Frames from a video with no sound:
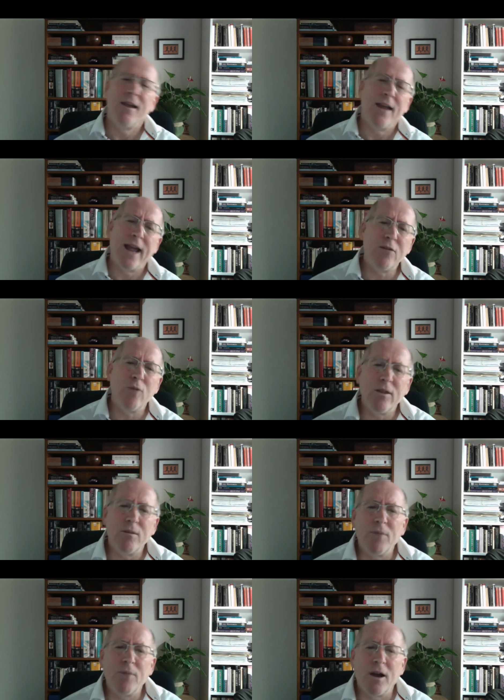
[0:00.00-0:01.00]
Anyway,
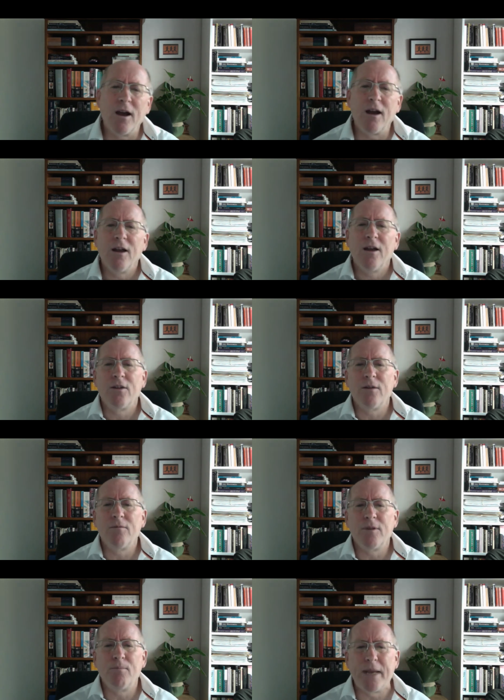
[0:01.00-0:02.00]

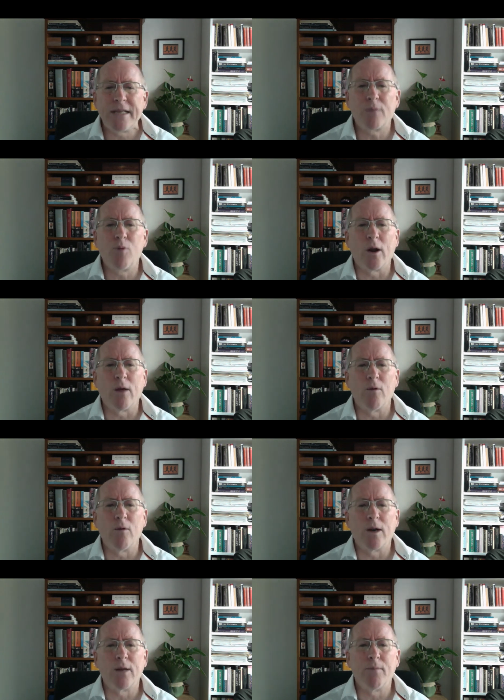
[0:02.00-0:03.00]
the basic point I want
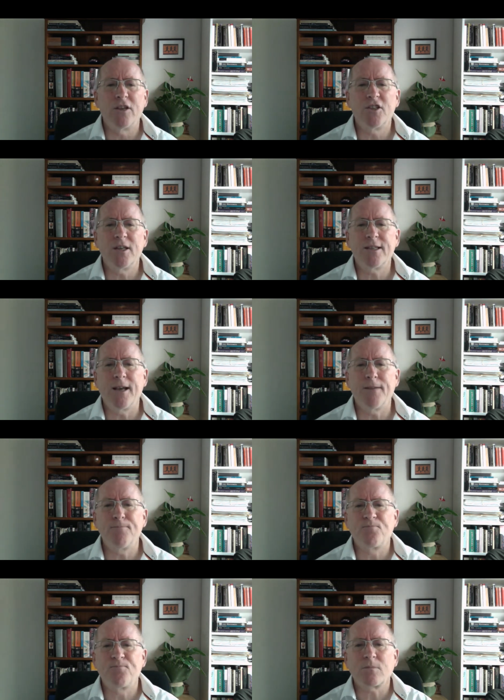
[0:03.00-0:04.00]
to make is just
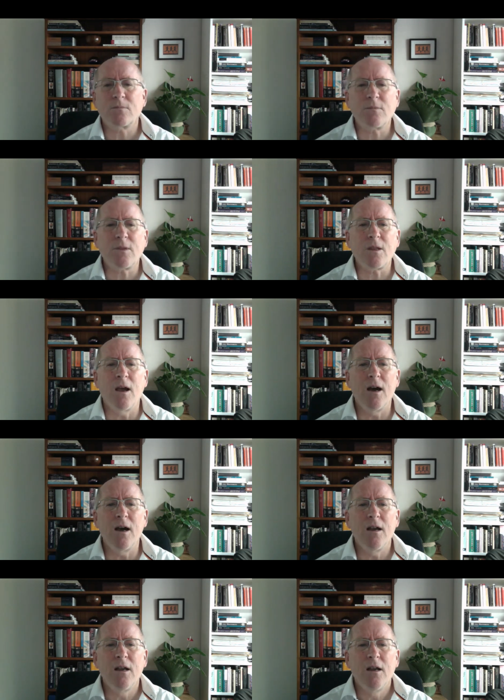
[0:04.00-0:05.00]
that
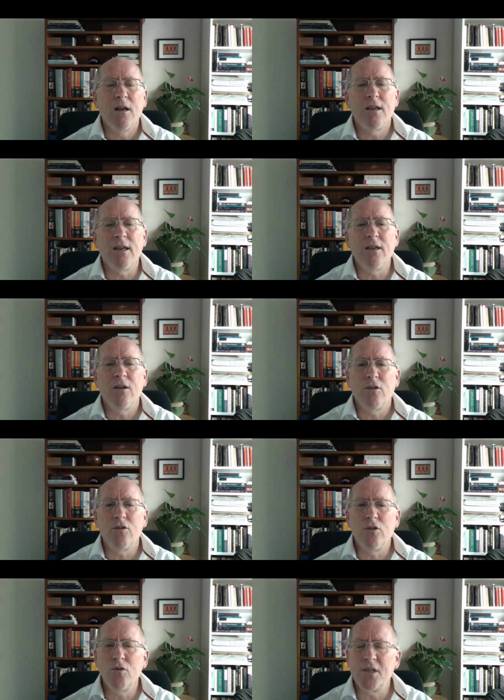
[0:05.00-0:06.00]
he
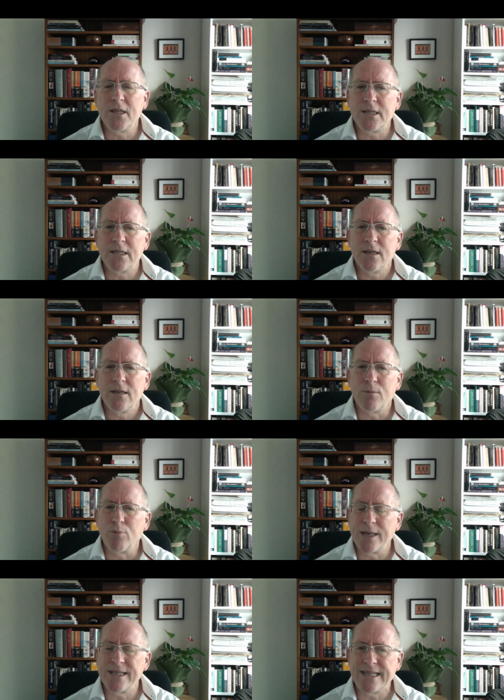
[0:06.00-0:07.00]
uses the present